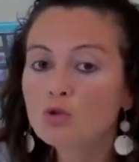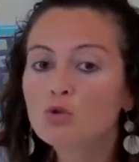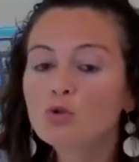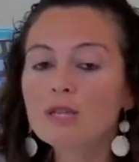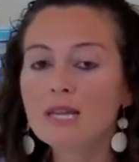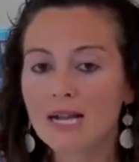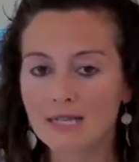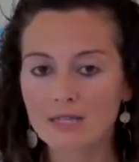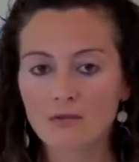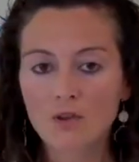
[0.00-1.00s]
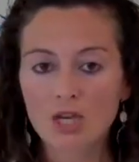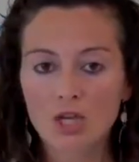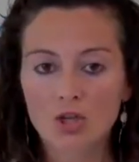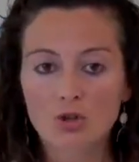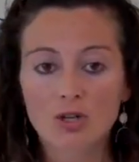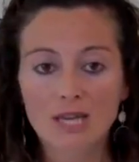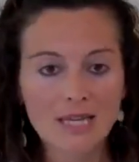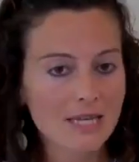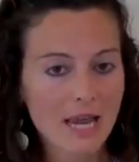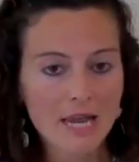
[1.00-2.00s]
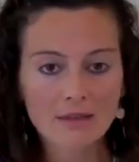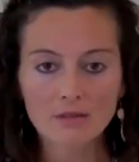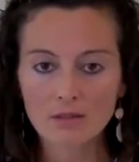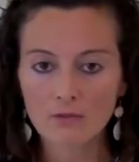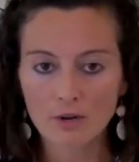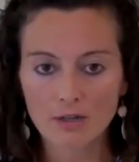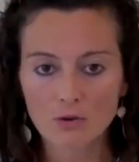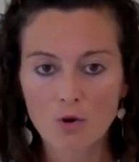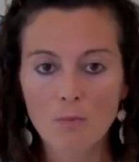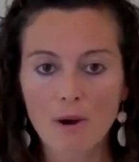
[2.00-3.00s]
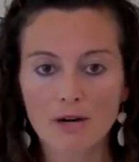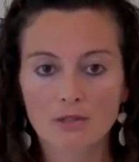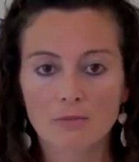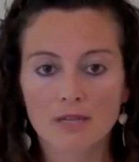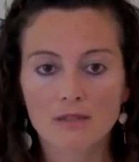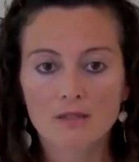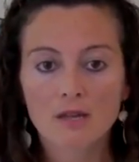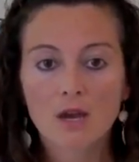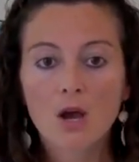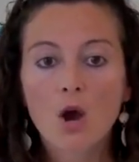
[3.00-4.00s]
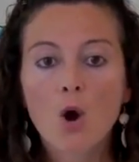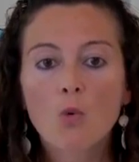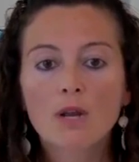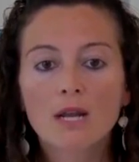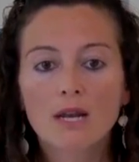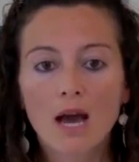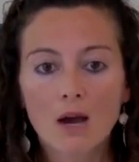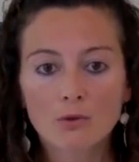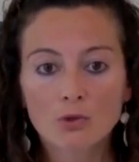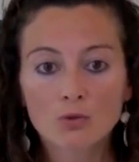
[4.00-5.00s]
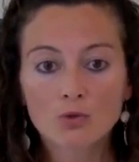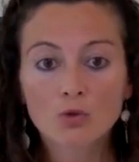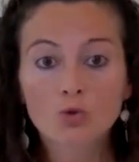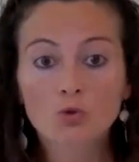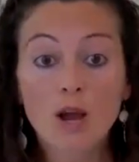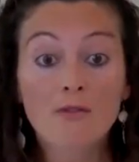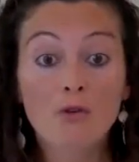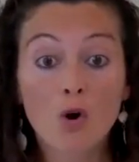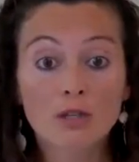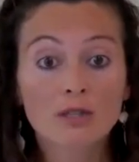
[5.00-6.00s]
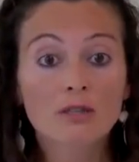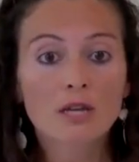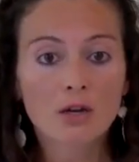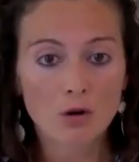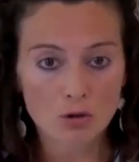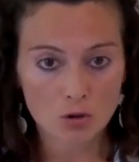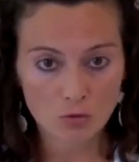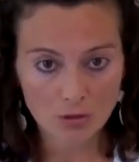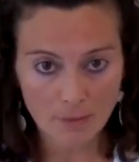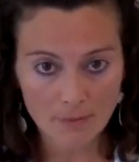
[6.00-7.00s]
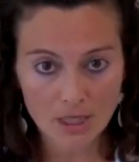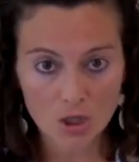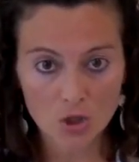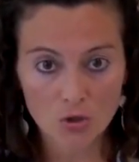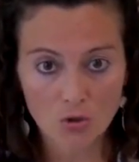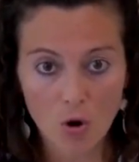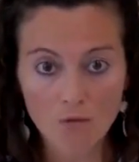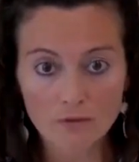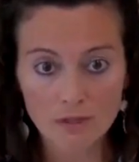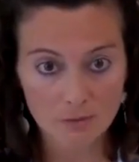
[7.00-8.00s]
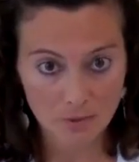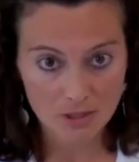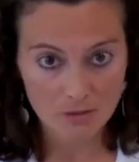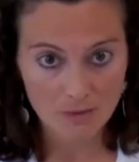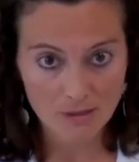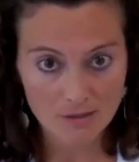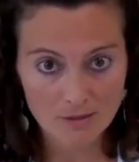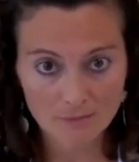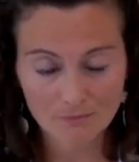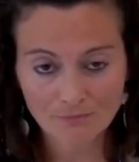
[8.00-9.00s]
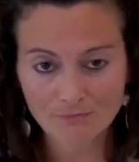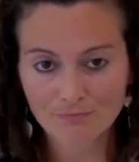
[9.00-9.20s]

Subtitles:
to do the decalcification in 8 different compartments will allow you to avoid the cross-contamination of the specimens.